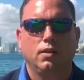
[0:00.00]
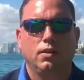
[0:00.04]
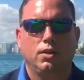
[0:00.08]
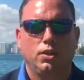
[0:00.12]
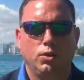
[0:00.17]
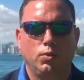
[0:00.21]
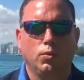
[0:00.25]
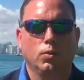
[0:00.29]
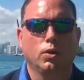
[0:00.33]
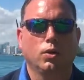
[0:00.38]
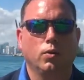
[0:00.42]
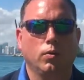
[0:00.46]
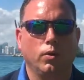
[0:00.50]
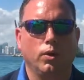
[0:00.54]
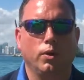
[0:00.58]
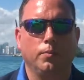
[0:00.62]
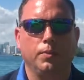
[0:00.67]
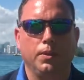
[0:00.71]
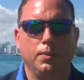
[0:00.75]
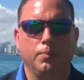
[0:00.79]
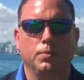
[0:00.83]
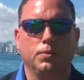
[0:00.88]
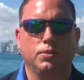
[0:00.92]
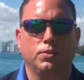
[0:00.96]
you are going to
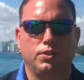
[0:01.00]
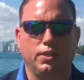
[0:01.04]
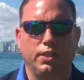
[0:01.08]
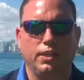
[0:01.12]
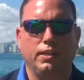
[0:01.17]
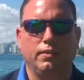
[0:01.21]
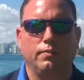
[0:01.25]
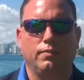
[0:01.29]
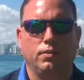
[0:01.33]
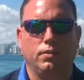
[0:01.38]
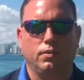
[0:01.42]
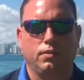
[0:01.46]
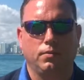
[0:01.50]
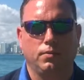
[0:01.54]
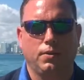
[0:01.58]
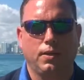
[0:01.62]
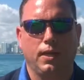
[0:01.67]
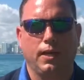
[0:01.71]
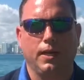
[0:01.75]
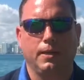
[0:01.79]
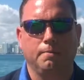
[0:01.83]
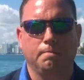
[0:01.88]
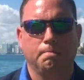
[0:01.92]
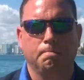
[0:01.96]
be perceived,
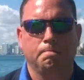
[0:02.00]
okay?